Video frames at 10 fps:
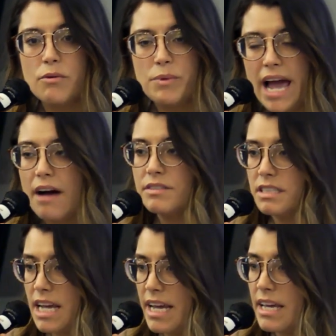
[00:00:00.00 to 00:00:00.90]
we have to
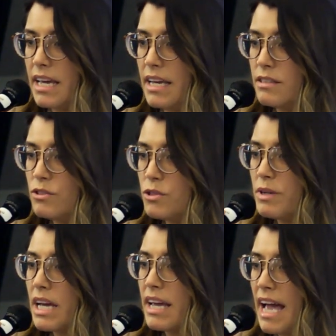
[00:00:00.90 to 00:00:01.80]
take is
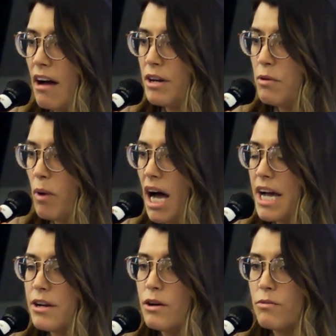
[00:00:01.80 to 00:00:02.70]
doing a
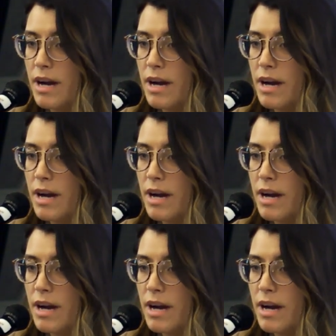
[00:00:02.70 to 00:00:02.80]
countywide